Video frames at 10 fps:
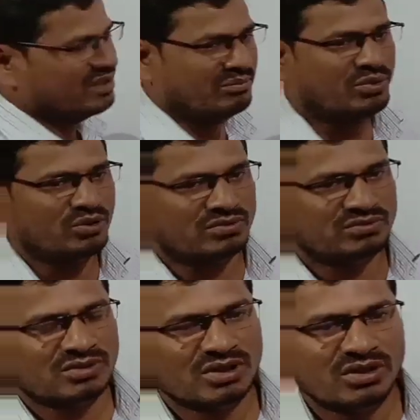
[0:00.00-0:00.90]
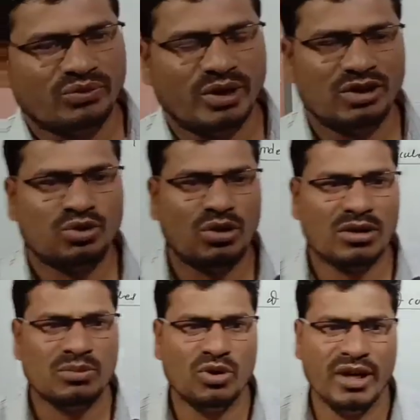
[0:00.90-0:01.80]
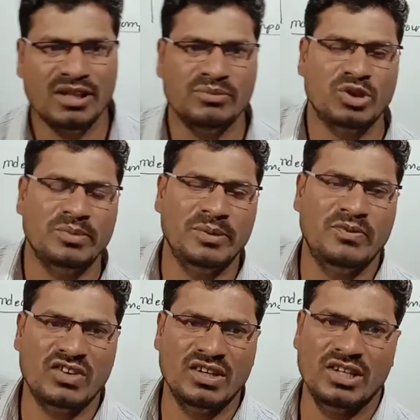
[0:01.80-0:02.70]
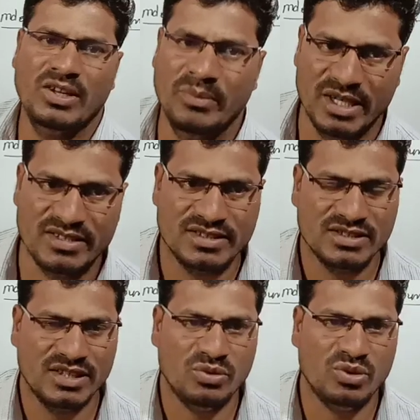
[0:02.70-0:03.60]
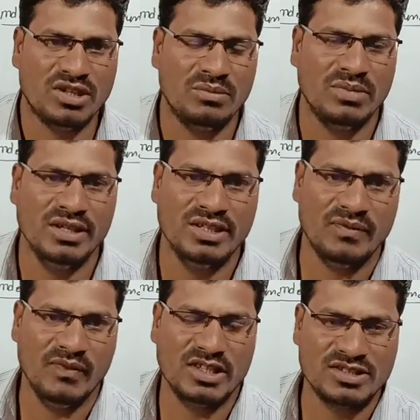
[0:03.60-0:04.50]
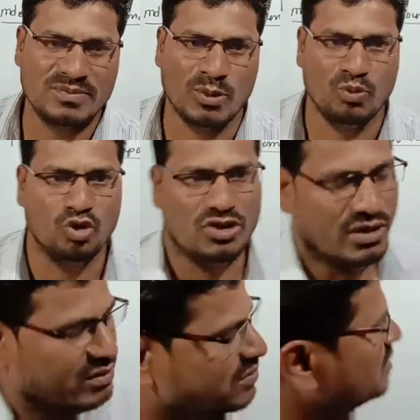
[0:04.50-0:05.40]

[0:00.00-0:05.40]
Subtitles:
compound, when 2 or more atoms of different element, they will combine in a fixed proportion.